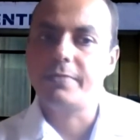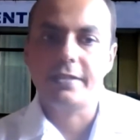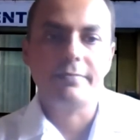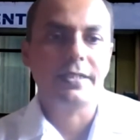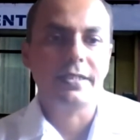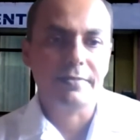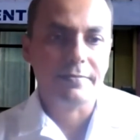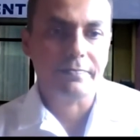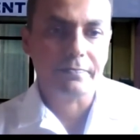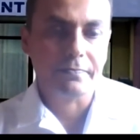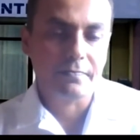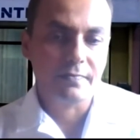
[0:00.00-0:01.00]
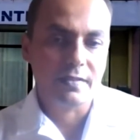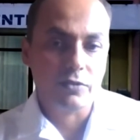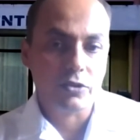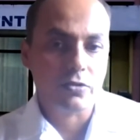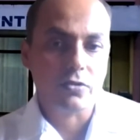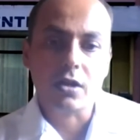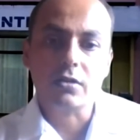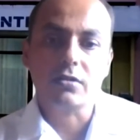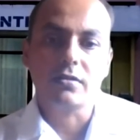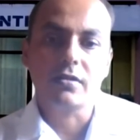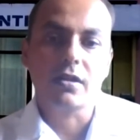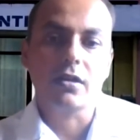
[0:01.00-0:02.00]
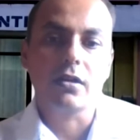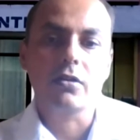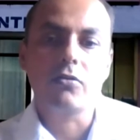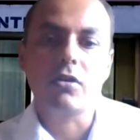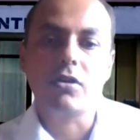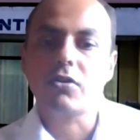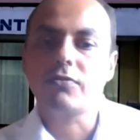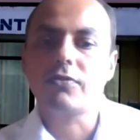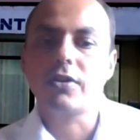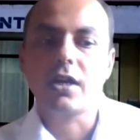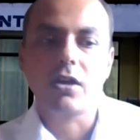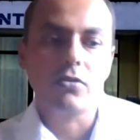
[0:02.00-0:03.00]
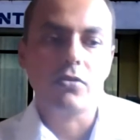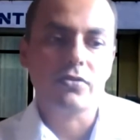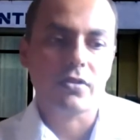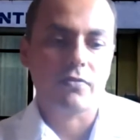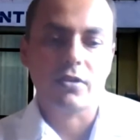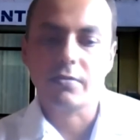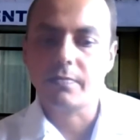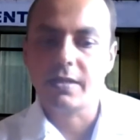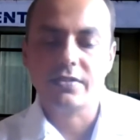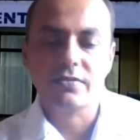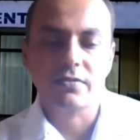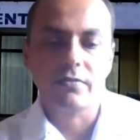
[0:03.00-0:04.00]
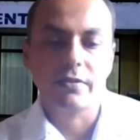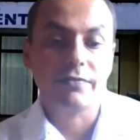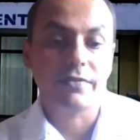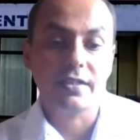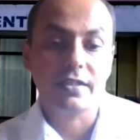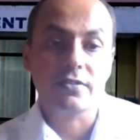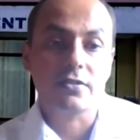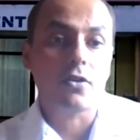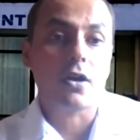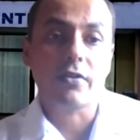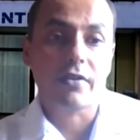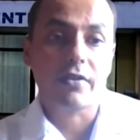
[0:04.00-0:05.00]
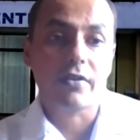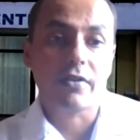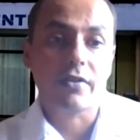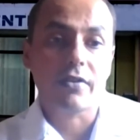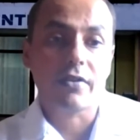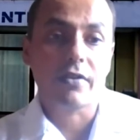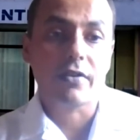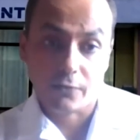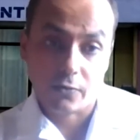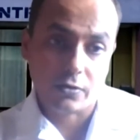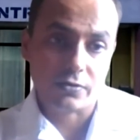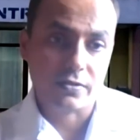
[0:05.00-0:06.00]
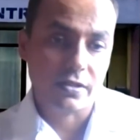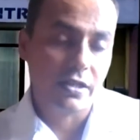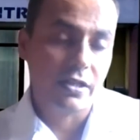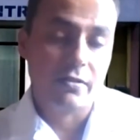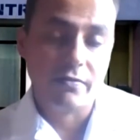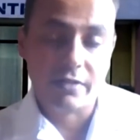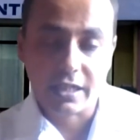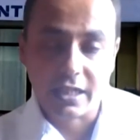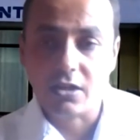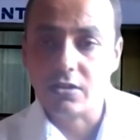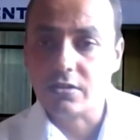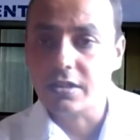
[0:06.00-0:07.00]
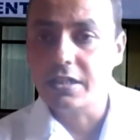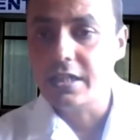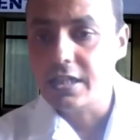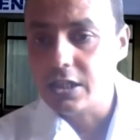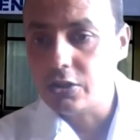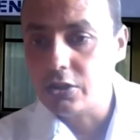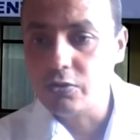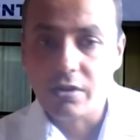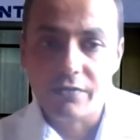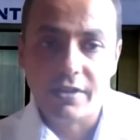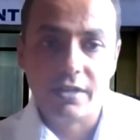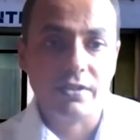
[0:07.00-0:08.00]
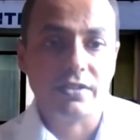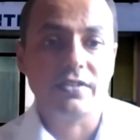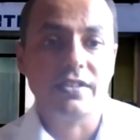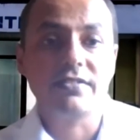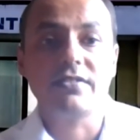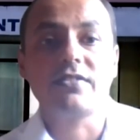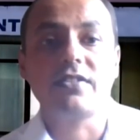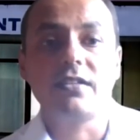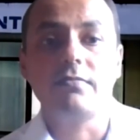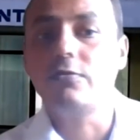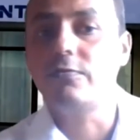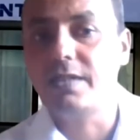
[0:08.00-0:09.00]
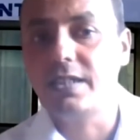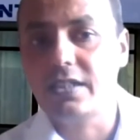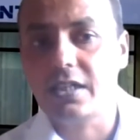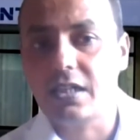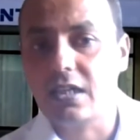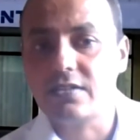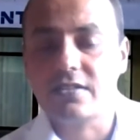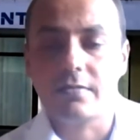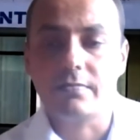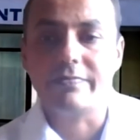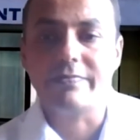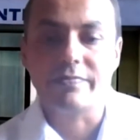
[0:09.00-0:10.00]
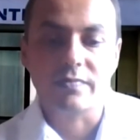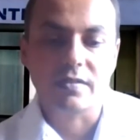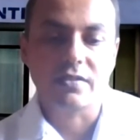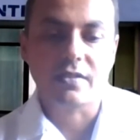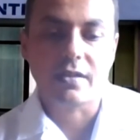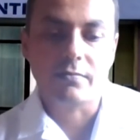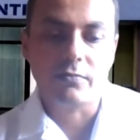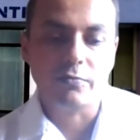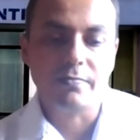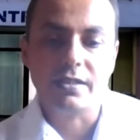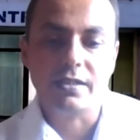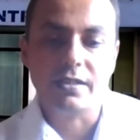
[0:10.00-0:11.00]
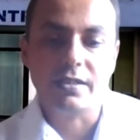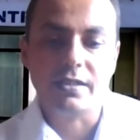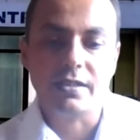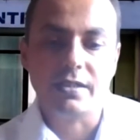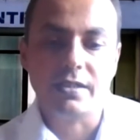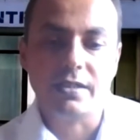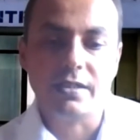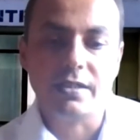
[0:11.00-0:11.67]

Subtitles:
to bare minimum. We should not go out of our house or workplace if it is not required. Of course, we cannot do away with necessary movement. There are some movements which are